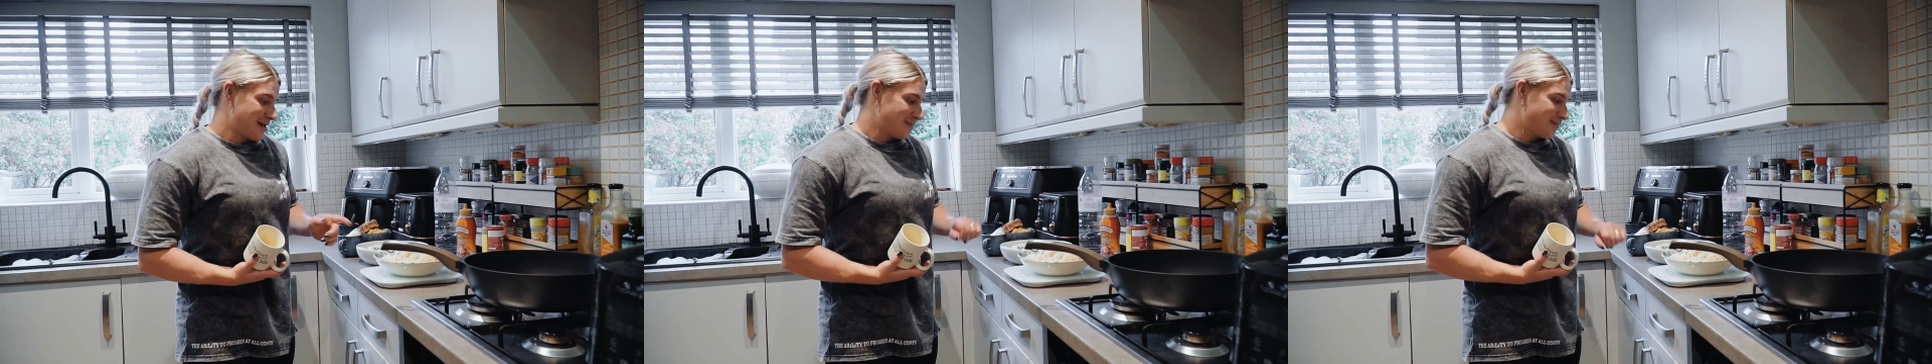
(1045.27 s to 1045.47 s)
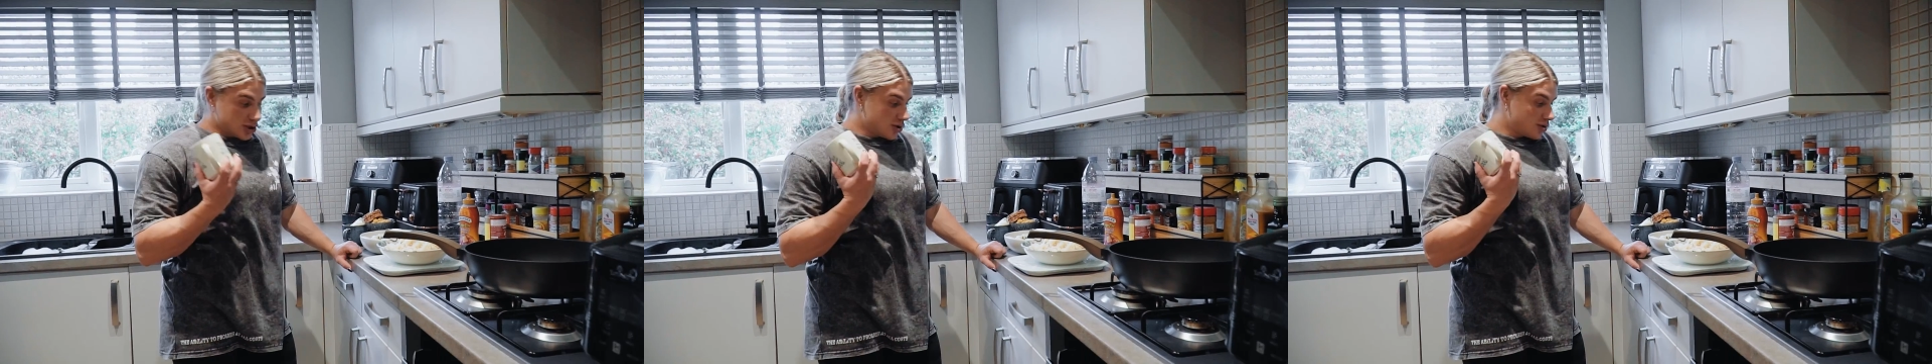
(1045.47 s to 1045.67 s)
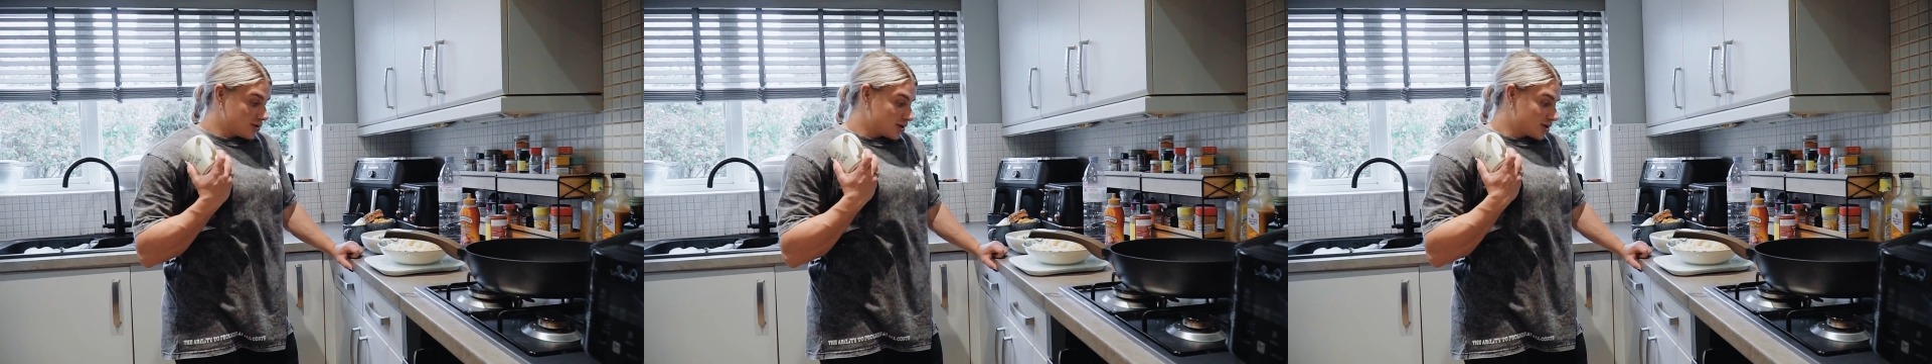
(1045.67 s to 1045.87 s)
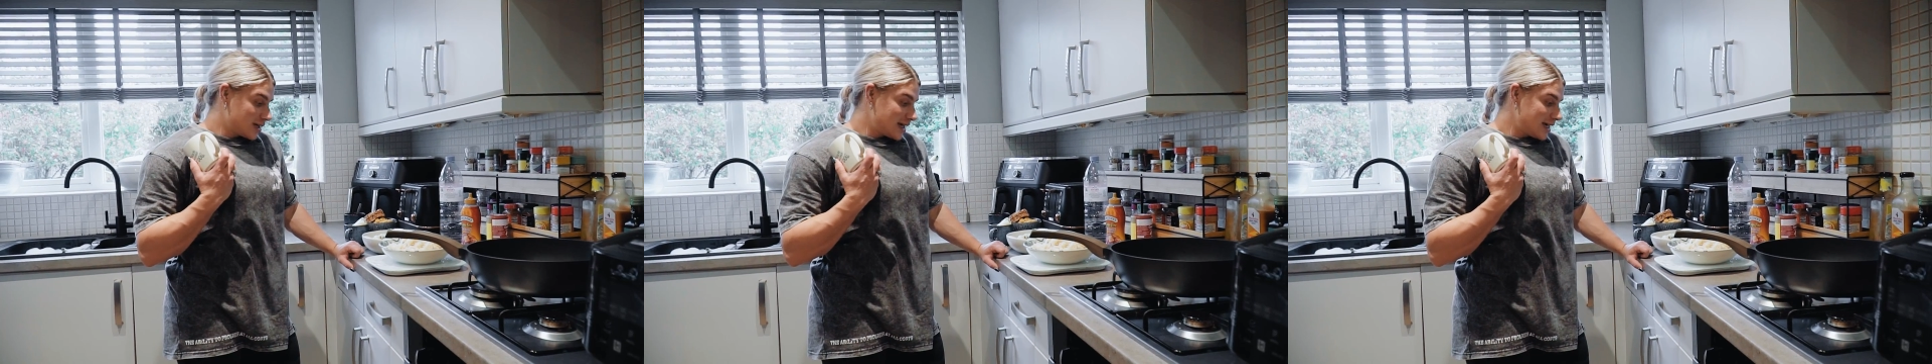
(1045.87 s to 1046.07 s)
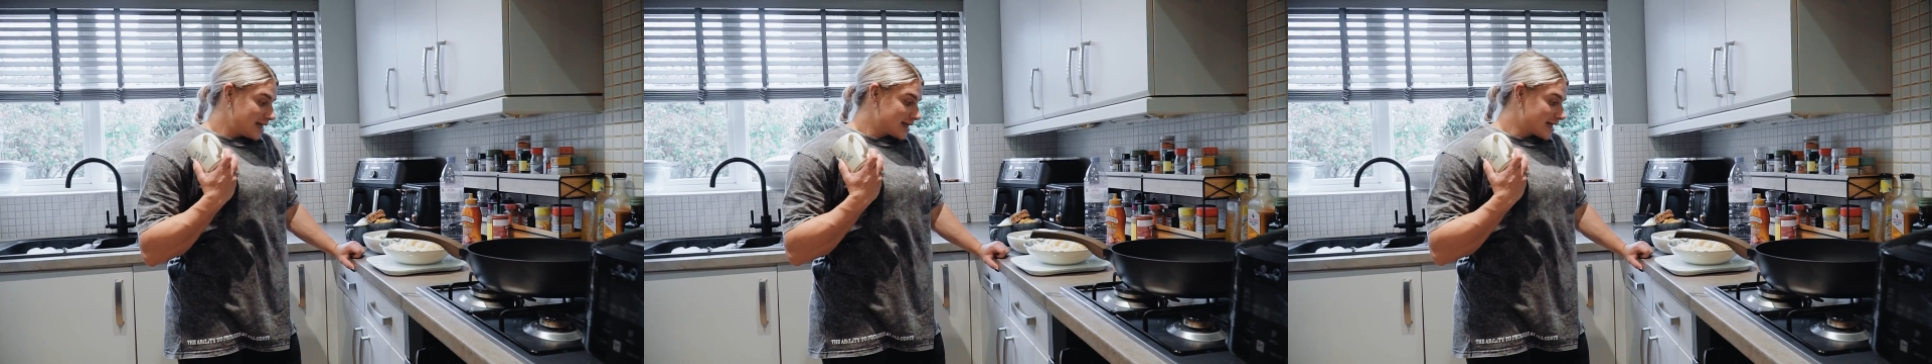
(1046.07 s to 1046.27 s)
So
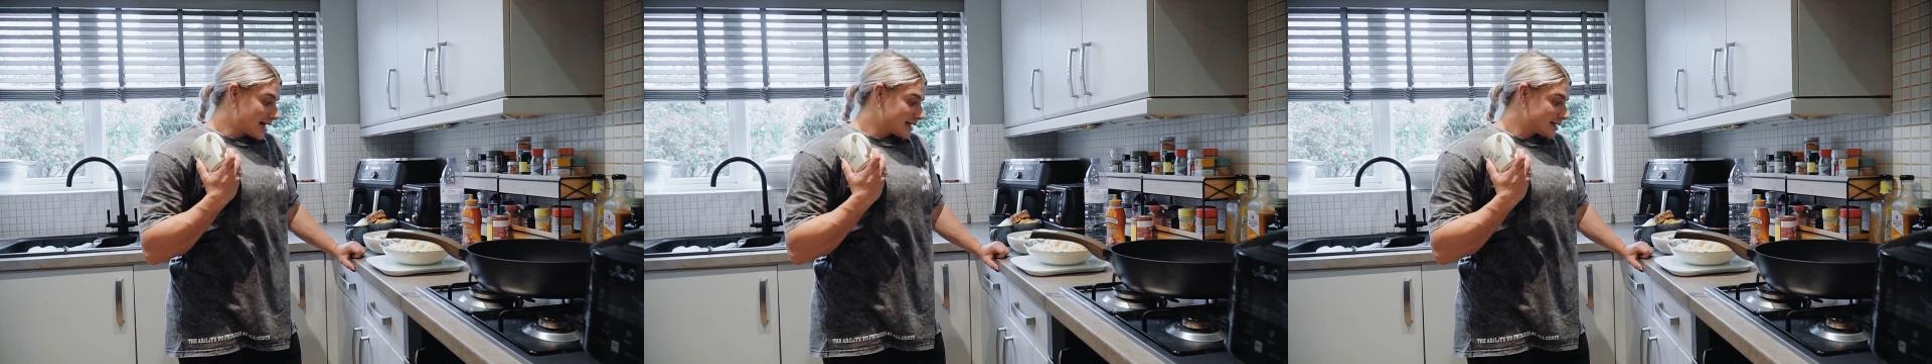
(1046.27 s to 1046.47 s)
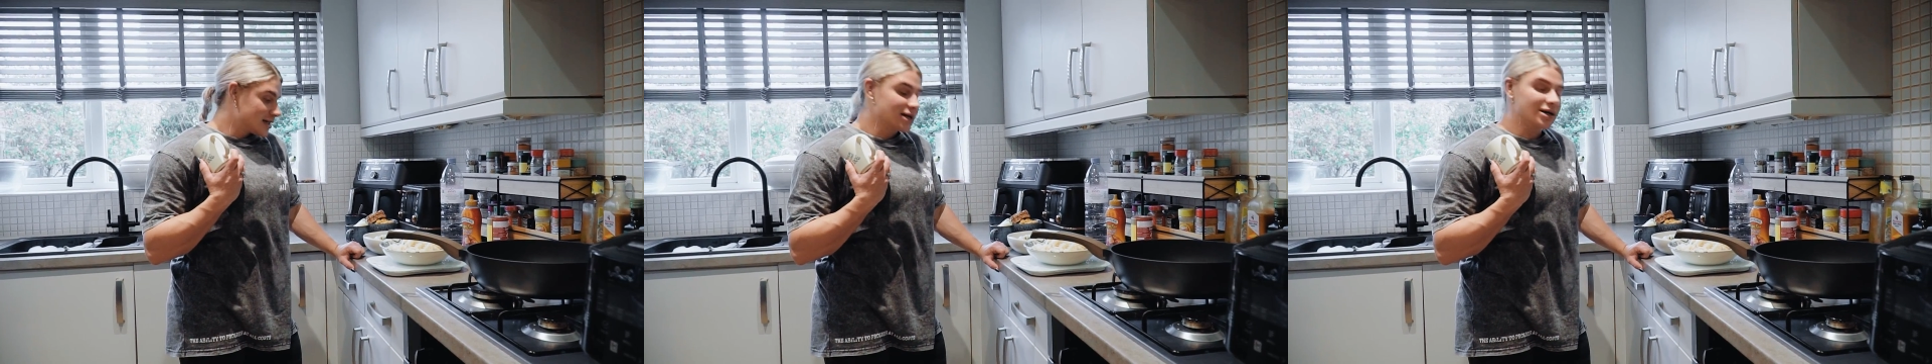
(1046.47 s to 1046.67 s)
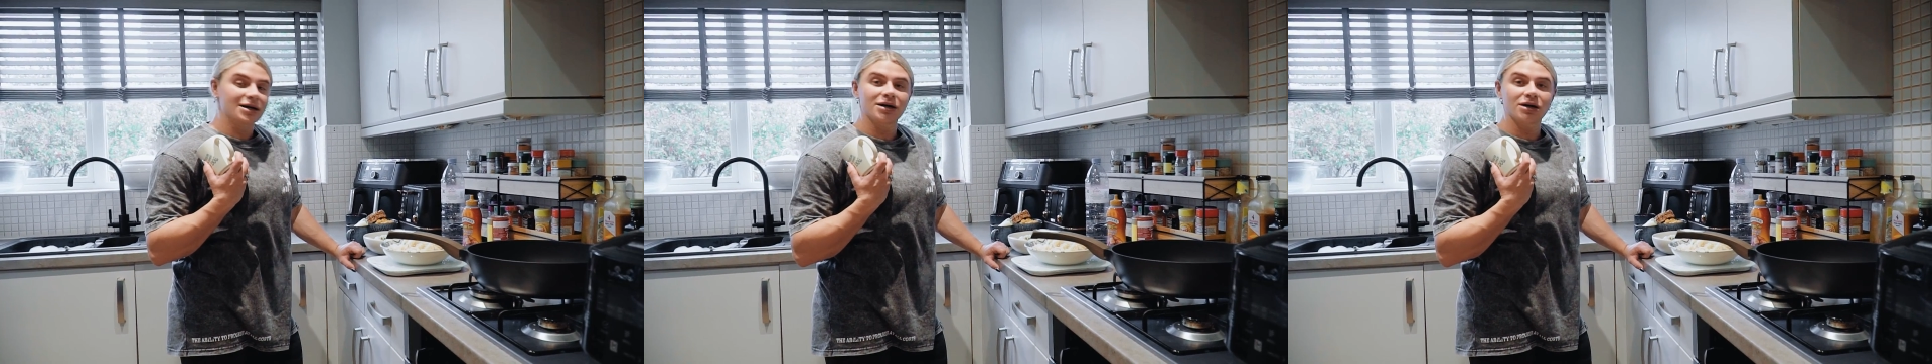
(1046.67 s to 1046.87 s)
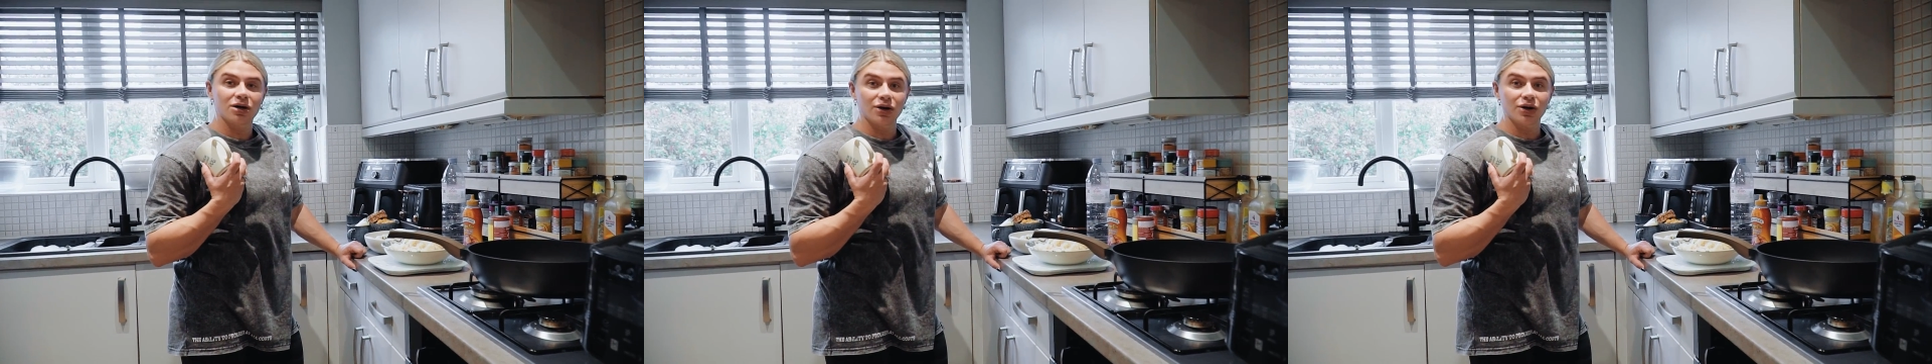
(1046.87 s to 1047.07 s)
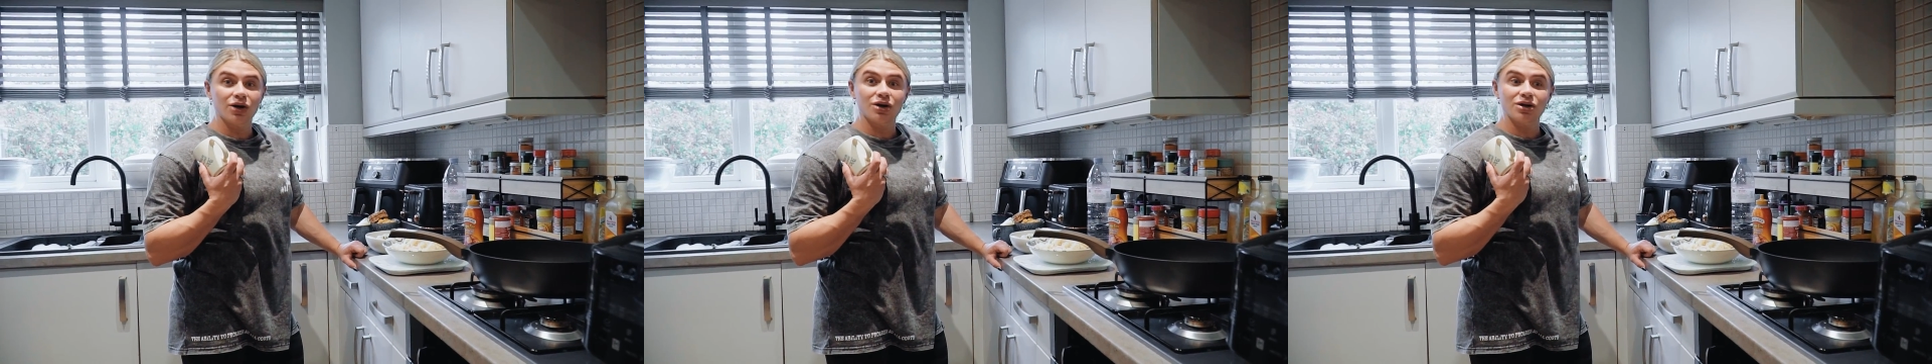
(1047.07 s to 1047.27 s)
gonna eat that.
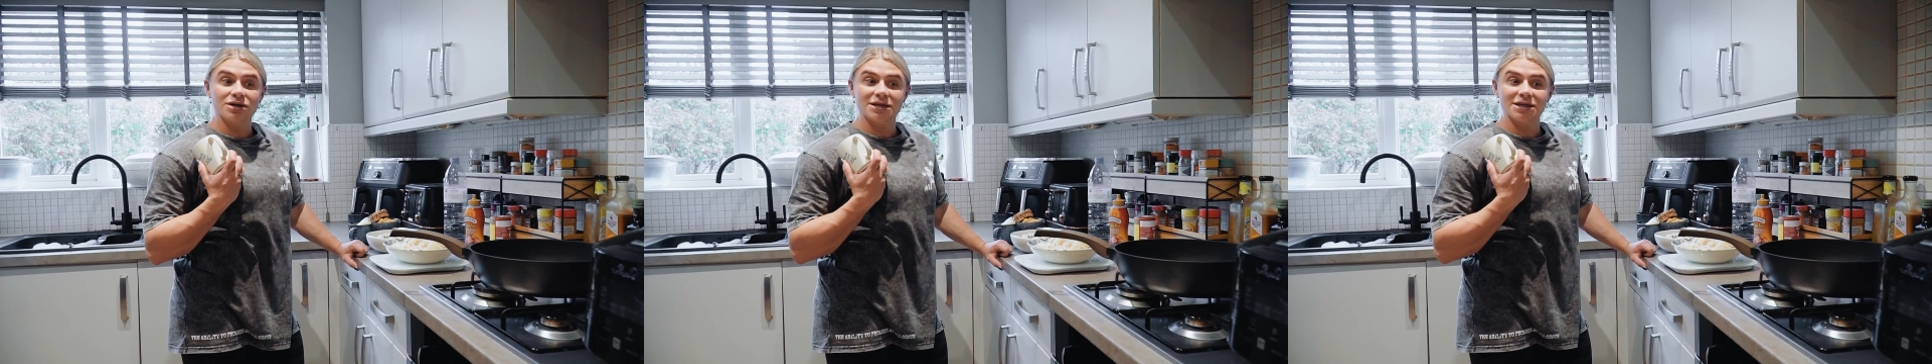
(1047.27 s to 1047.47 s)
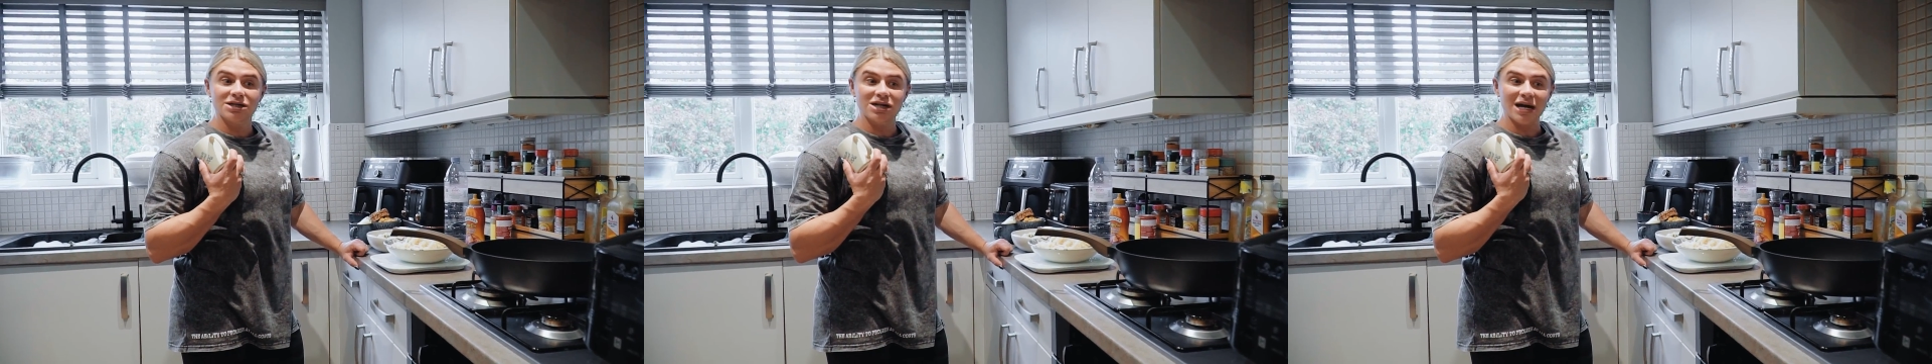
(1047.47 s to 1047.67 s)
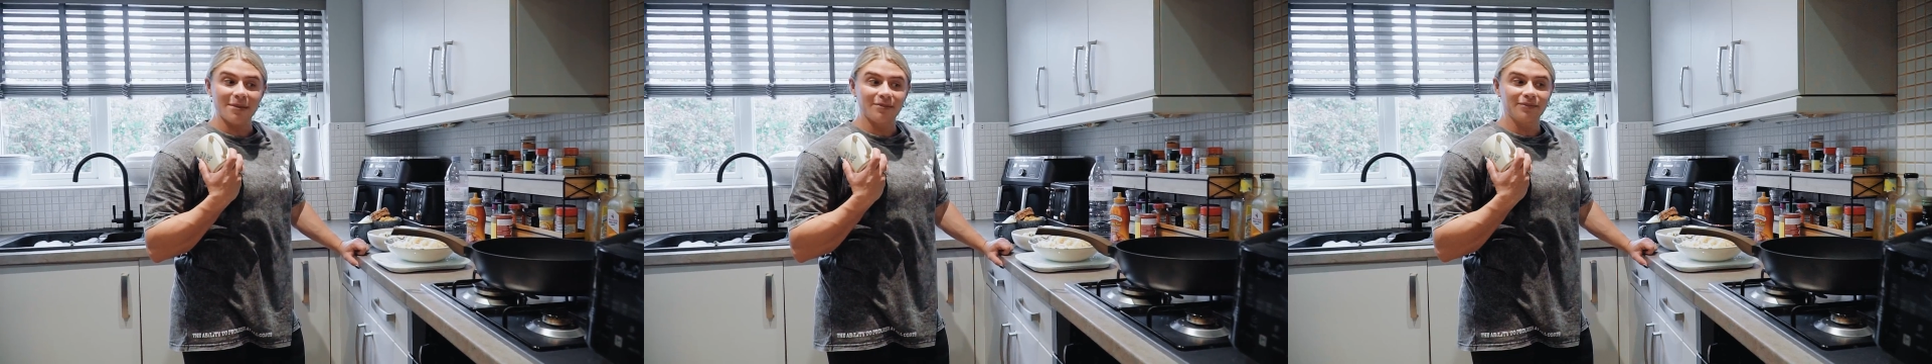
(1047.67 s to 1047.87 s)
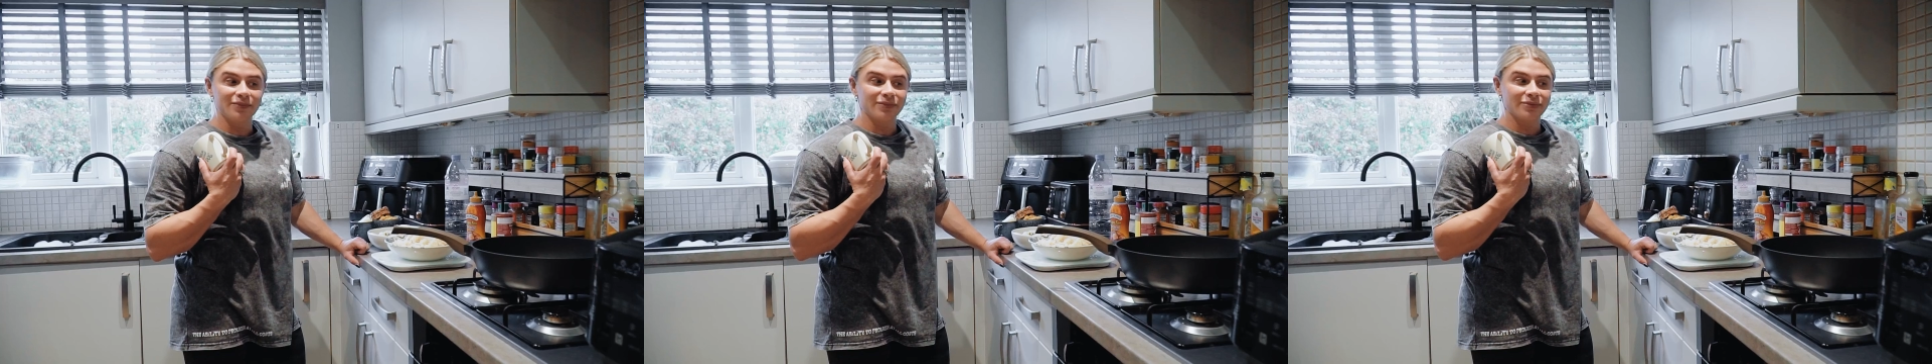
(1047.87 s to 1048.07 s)
Gonna go to the gym.